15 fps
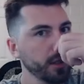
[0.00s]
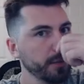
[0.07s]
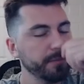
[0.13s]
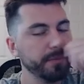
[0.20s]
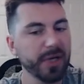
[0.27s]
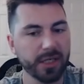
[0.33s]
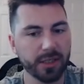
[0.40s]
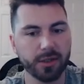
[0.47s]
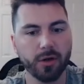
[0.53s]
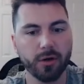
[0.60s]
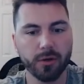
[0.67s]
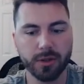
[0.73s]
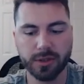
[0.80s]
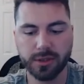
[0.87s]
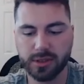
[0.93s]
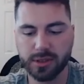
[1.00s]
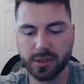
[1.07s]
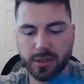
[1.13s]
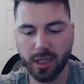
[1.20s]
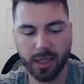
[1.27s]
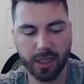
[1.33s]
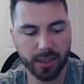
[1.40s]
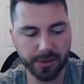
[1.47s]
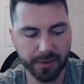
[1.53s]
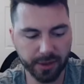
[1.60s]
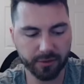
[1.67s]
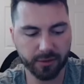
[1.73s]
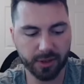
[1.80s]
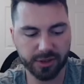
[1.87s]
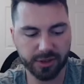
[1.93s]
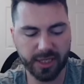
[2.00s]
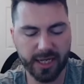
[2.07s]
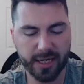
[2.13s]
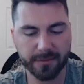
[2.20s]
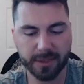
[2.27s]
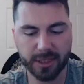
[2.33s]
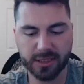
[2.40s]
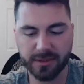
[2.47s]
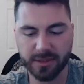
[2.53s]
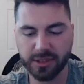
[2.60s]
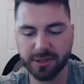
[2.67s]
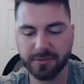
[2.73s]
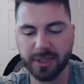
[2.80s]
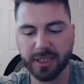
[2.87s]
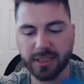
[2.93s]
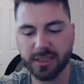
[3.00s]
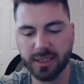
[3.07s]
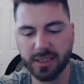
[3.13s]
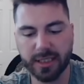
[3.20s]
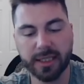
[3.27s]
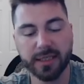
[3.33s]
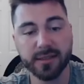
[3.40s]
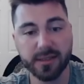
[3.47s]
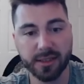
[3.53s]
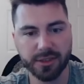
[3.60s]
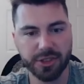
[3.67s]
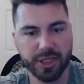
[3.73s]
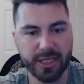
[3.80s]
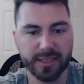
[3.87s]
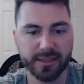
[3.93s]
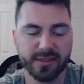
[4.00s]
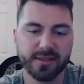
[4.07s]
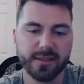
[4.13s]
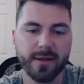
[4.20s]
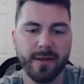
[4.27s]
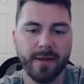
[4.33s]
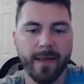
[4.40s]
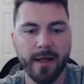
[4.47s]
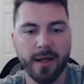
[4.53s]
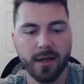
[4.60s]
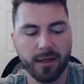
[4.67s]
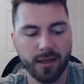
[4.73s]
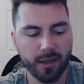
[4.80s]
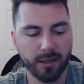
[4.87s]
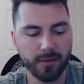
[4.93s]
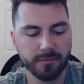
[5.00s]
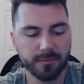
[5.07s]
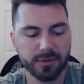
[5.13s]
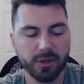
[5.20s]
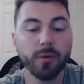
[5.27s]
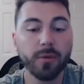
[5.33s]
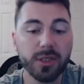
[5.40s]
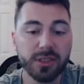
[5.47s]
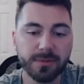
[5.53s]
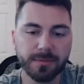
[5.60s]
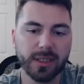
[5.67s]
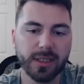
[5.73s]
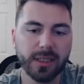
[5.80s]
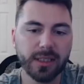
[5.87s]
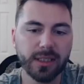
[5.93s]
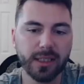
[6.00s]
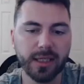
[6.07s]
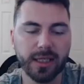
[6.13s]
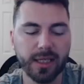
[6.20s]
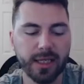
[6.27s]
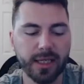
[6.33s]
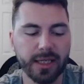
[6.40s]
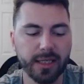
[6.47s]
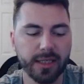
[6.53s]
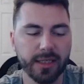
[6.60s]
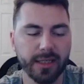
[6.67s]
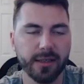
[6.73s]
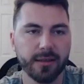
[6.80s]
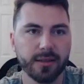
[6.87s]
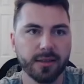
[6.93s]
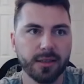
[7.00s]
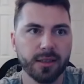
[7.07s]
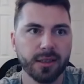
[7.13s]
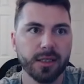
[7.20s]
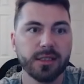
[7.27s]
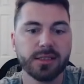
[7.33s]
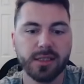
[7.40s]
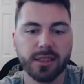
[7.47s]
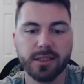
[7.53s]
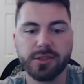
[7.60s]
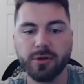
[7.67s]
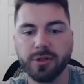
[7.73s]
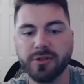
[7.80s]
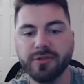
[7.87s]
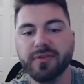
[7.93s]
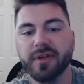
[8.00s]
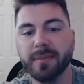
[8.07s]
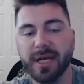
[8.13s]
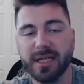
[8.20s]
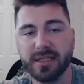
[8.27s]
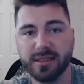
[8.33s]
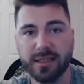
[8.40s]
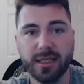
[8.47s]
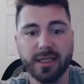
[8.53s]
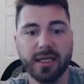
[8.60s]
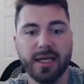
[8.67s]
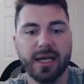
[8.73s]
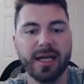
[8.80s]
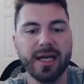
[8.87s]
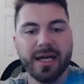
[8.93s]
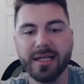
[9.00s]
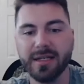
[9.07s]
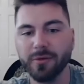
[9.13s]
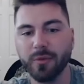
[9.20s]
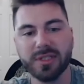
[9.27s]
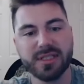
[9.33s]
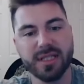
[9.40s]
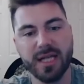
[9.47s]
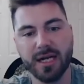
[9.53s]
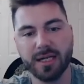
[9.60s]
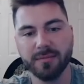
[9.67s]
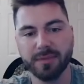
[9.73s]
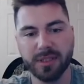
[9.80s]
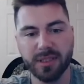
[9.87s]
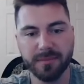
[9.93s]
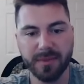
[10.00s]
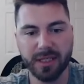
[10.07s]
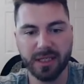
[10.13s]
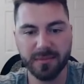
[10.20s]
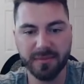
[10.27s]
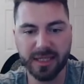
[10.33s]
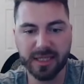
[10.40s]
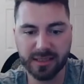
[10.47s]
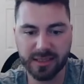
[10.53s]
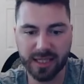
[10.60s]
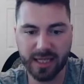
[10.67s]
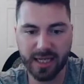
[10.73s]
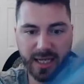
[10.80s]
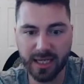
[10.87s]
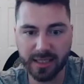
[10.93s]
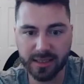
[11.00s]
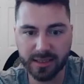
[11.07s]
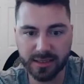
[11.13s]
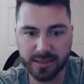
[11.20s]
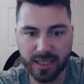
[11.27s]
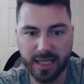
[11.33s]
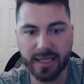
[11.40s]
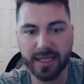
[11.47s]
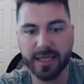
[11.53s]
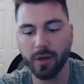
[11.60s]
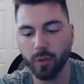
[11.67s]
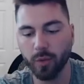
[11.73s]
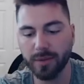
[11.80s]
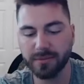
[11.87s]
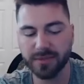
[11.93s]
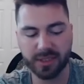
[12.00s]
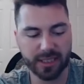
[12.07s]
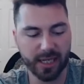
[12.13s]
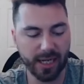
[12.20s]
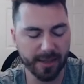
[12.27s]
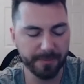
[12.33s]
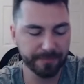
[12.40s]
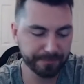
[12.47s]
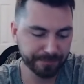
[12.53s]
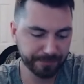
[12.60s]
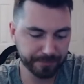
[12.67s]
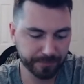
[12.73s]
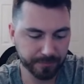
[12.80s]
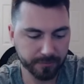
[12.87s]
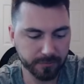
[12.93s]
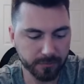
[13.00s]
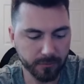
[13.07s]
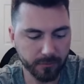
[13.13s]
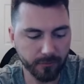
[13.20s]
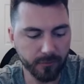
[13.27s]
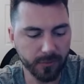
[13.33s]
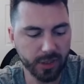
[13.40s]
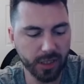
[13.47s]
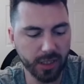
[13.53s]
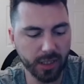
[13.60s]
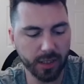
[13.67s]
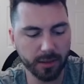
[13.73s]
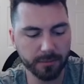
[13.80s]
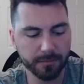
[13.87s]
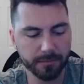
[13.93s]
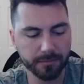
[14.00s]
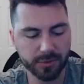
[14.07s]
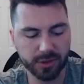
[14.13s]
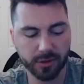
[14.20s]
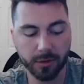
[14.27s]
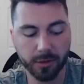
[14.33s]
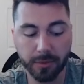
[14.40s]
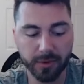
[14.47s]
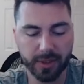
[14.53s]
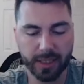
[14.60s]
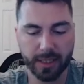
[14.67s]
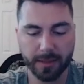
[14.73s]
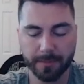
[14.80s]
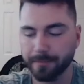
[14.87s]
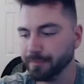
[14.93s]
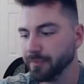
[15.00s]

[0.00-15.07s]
better cards than Crushing Hammer, especially because it is on a chance. So I was playing a Centiskorch VMAX deck, and it was not complete by any means, and a Whimsicott. So no pull there.